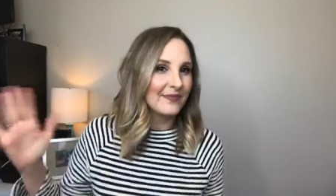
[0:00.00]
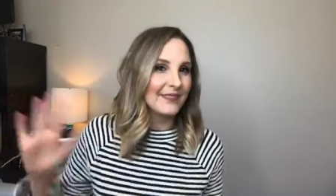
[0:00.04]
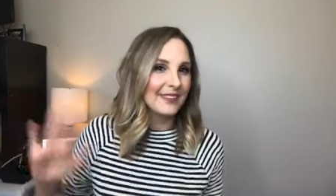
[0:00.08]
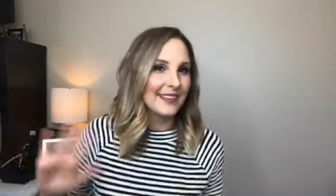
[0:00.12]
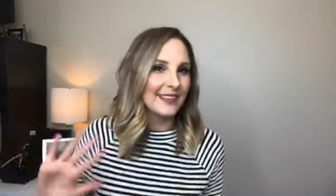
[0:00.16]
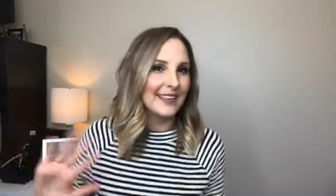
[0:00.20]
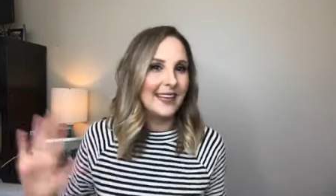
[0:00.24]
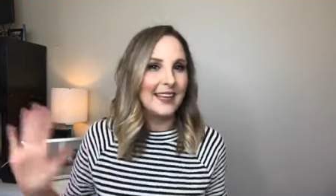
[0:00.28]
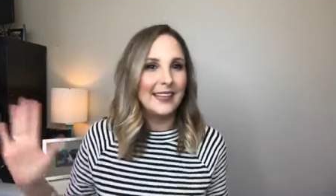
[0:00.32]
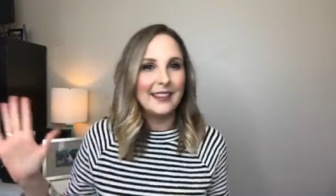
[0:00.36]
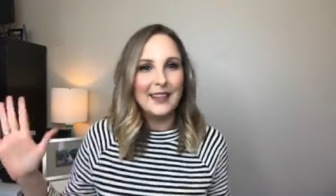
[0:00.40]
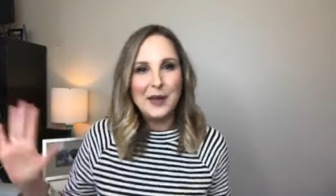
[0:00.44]

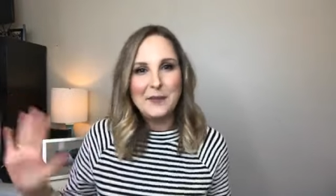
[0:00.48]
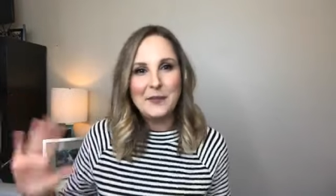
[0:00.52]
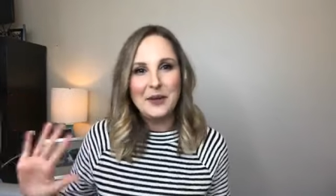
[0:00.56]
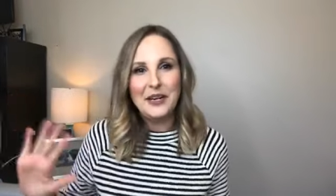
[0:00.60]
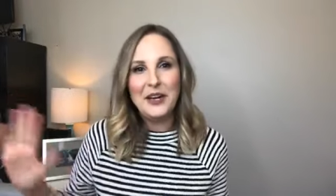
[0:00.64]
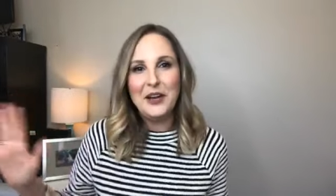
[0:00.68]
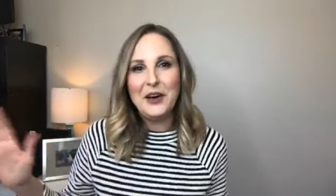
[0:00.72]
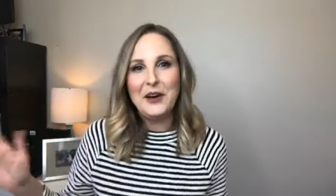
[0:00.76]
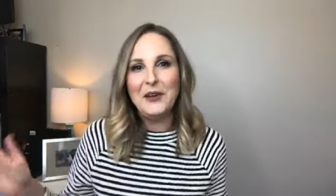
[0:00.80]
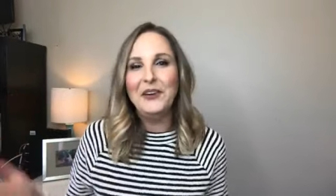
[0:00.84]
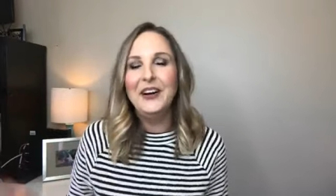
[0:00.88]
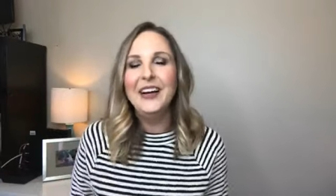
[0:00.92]
Let me
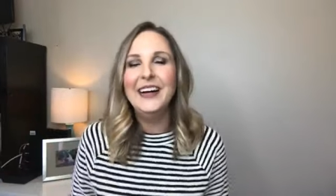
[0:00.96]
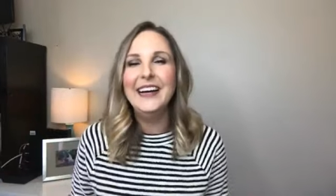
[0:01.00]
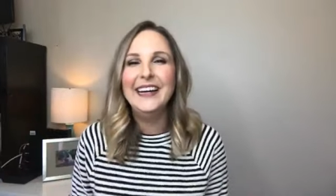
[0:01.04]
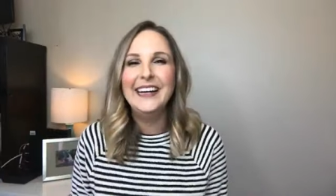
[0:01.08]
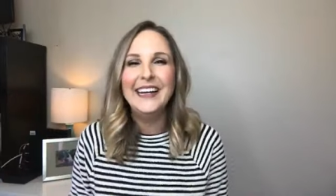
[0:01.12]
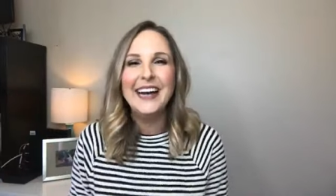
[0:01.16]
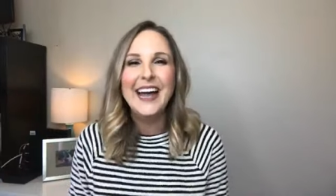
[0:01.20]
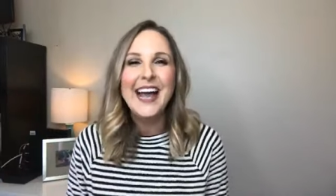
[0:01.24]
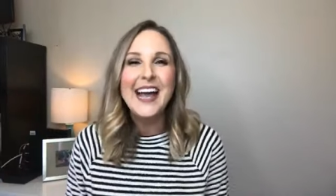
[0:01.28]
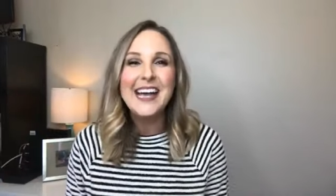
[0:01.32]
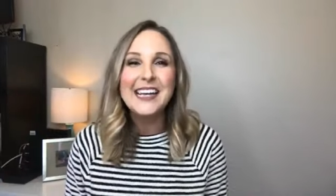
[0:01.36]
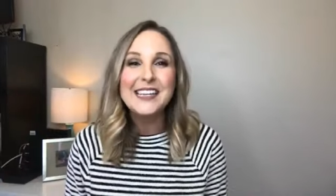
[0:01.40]
know.
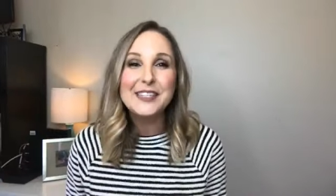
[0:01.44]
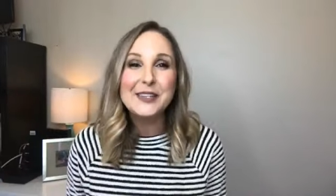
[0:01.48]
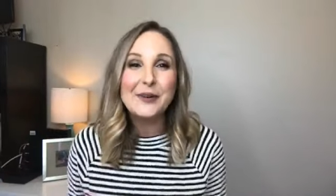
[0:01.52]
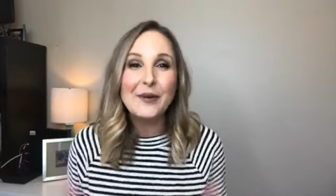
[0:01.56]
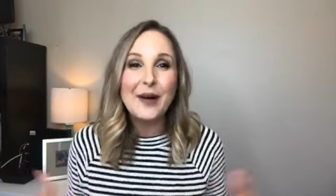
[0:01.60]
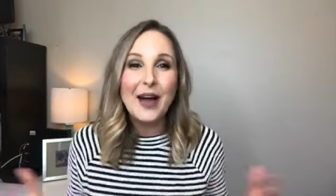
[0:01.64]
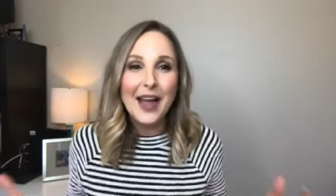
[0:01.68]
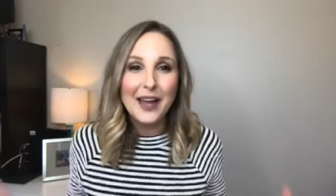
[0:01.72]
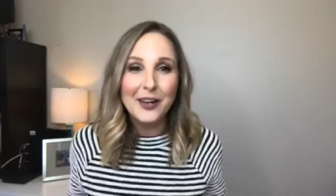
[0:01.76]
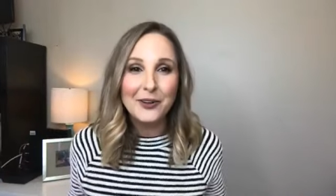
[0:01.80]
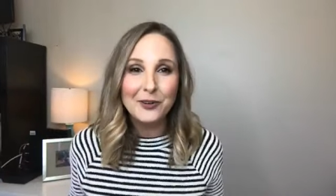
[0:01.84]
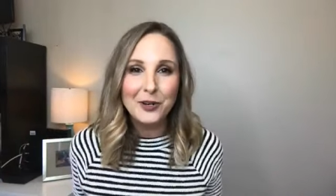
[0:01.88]
So
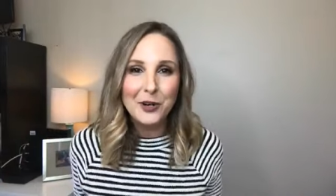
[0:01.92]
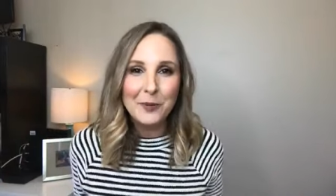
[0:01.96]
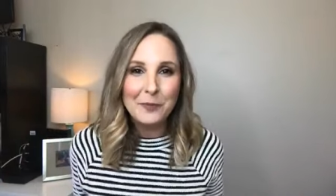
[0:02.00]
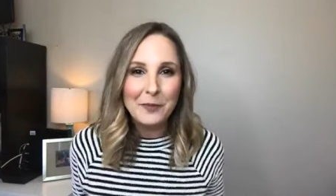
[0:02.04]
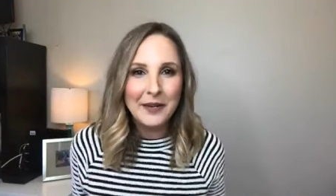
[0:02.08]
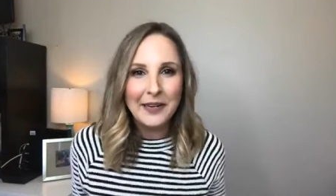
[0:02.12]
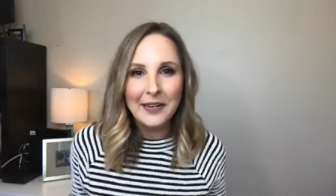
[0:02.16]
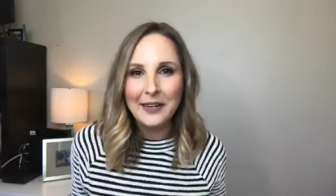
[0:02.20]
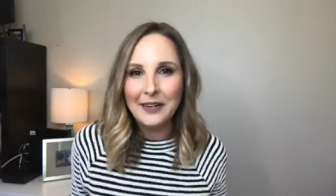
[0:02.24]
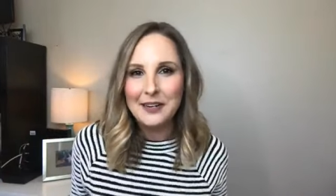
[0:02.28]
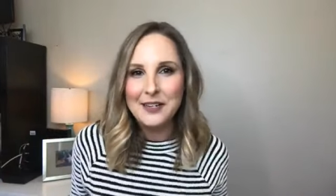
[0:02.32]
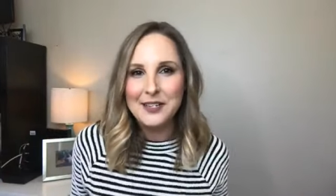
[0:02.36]
I grew up
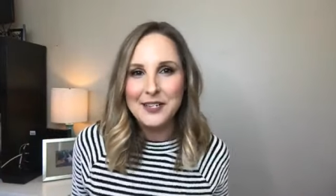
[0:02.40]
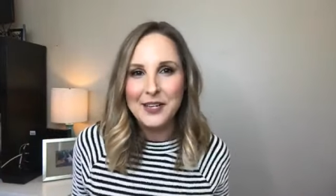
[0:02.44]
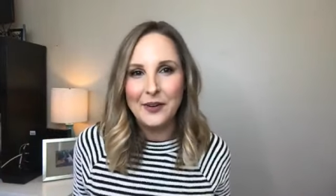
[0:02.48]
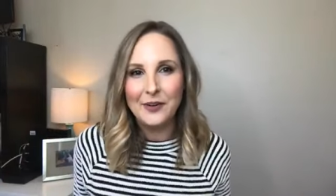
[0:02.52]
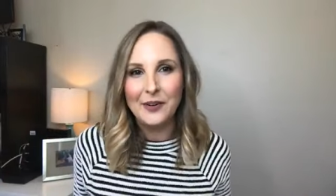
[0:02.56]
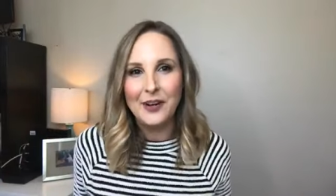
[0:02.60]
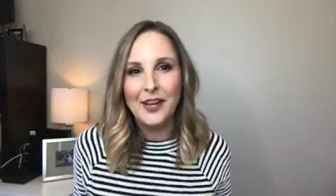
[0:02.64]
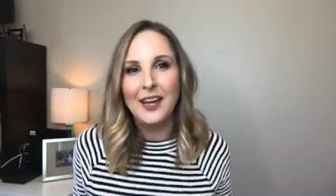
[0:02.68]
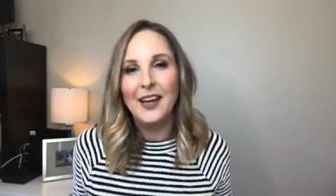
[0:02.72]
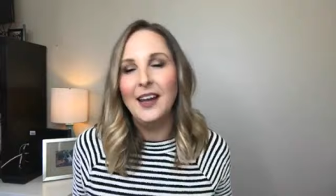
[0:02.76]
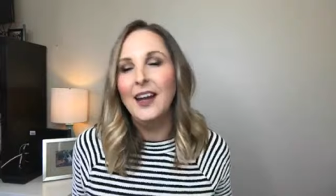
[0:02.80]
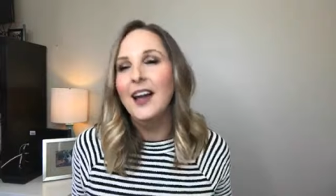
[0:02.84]
in
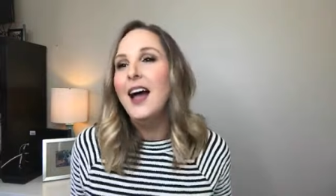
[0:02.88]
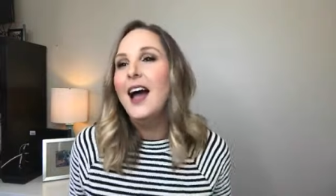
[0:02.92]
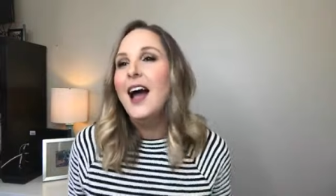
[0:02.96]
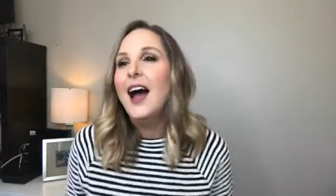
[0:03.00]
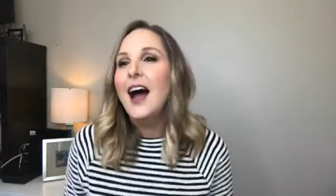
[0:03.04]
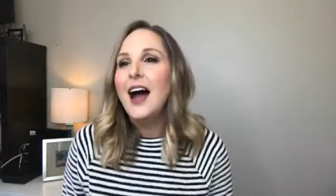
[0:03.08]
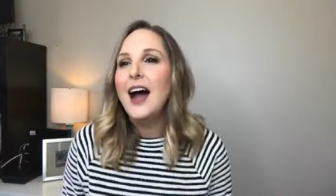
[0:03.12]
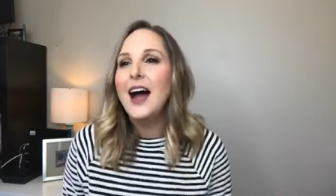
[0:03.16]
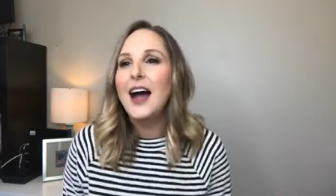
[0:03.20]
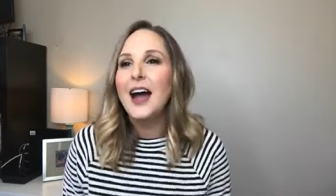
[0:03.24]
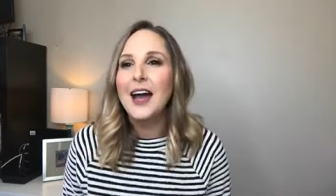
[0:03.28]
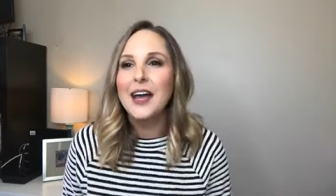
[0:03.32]
Arizona.
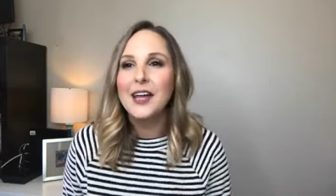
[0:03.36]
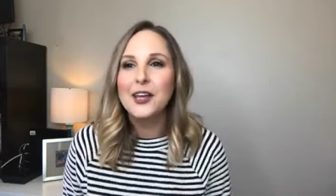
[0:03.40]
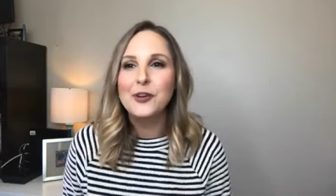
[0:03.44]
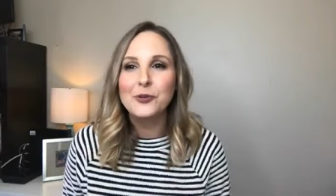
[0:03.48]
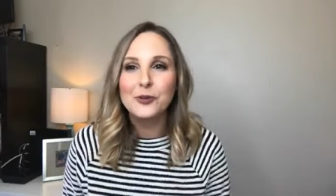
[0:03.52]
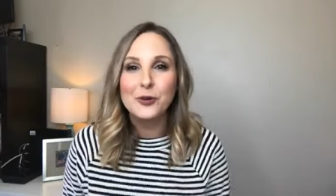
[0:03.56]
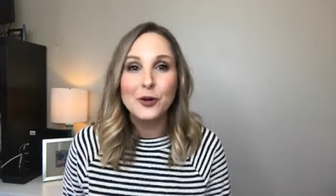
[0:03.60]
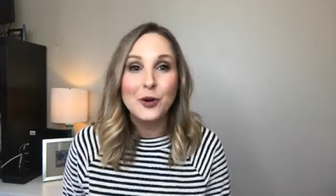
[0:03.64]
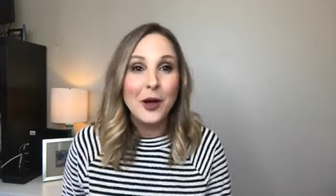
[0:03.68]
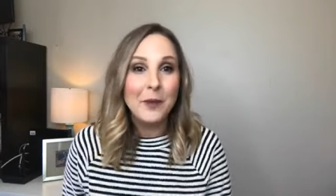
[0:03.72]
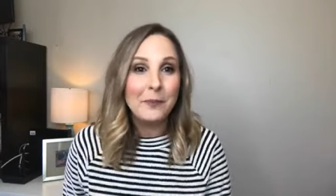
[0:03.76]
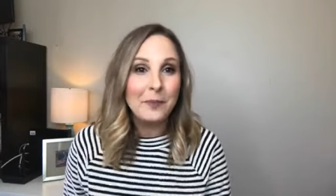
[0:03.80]
I
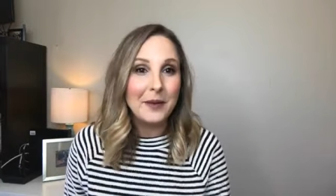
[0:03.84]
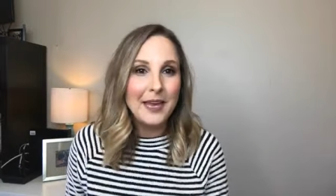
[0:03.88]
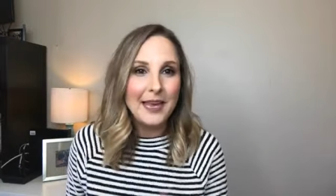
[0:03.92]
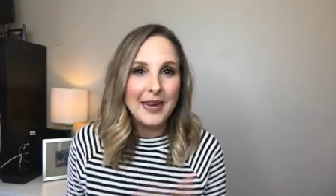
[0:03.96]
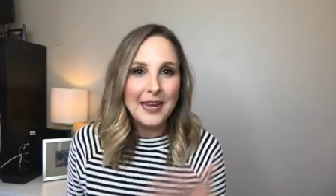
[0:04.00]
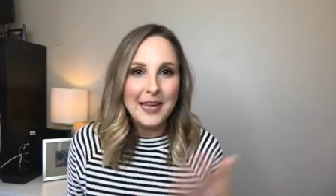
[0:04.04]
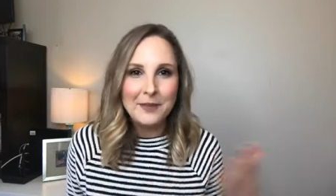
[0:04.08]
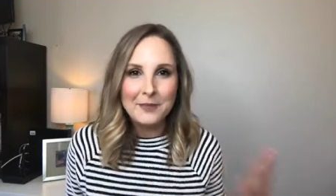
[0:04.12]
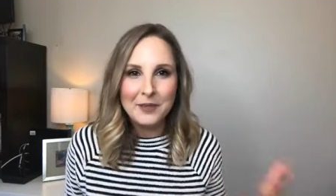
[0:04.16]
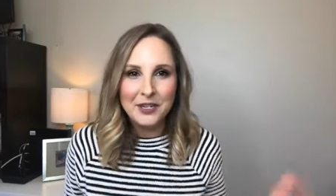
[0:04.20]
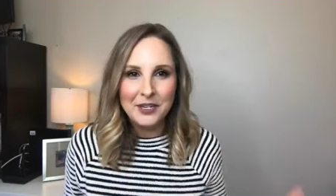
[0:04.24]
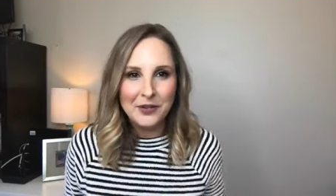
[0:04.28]
grew up
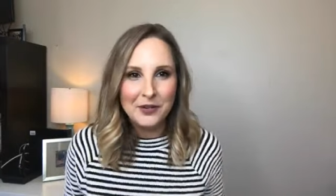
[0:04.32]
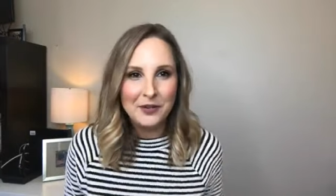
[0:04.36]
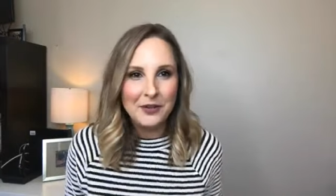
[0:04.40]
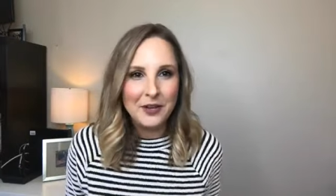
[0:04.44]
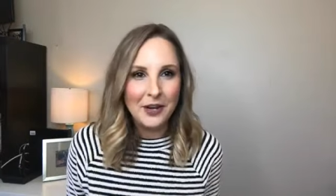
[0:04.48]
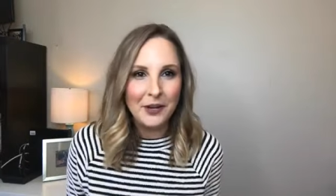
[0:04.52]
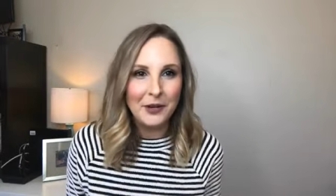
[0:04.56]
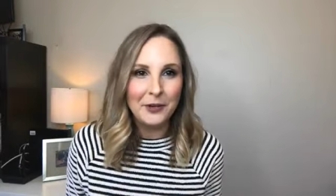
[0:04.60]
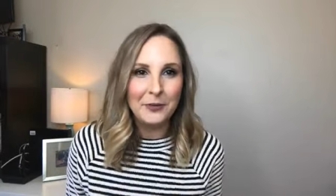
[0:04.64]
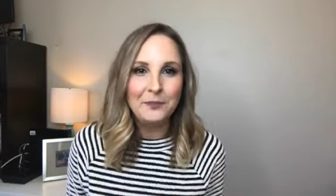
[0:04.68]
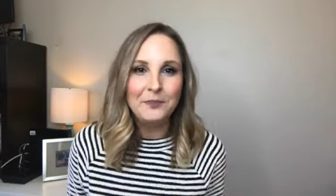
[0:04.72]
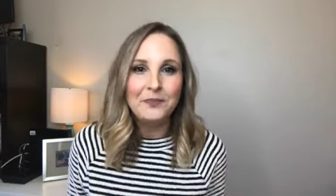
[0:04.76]
eating
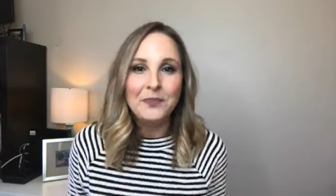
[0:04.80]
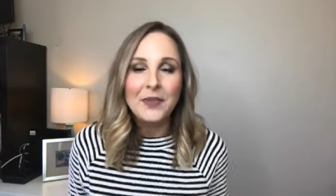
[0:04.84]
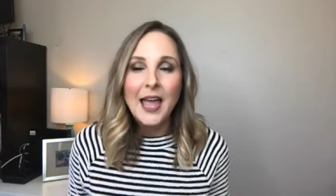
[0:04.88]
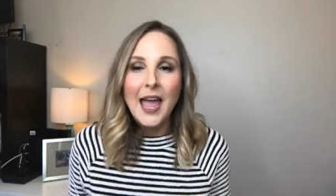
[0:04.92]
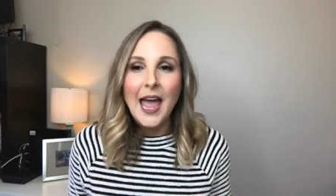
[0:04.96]
Menudo.